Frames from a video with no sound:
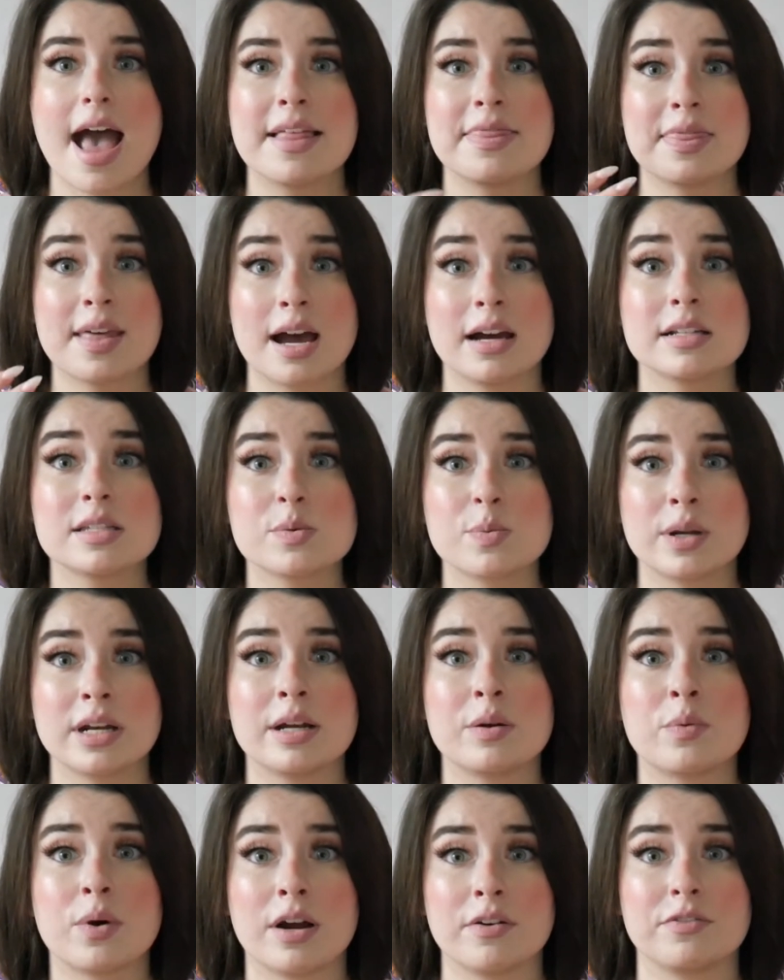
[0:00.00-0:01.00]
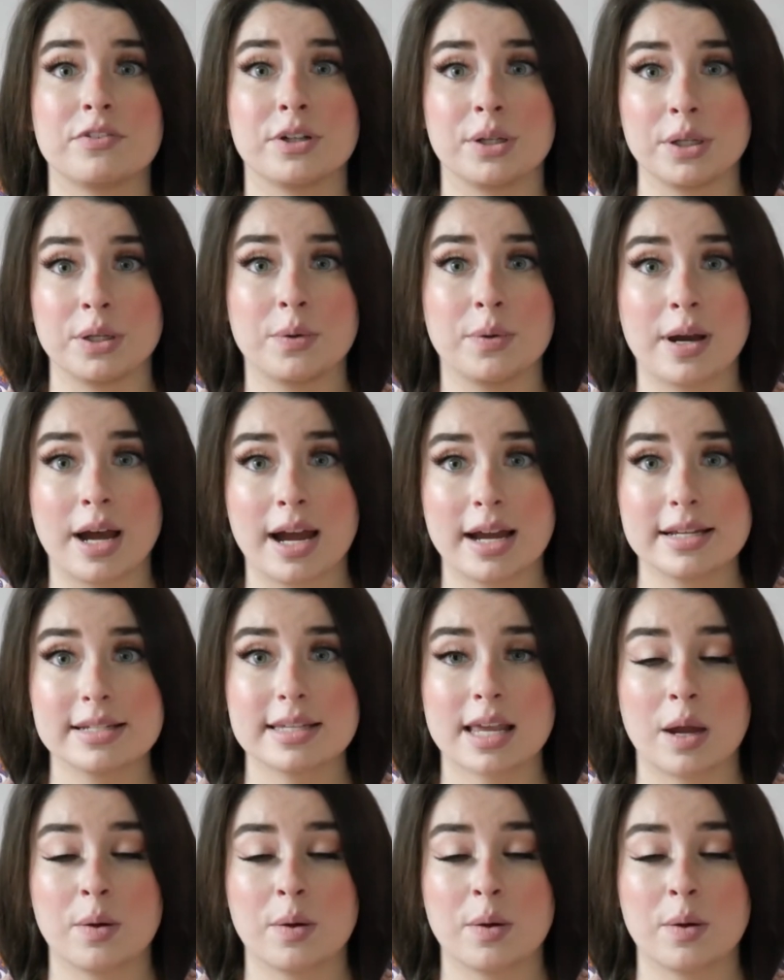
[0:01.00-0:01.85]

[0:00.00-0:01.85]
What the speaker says: And that's what I want for you guys.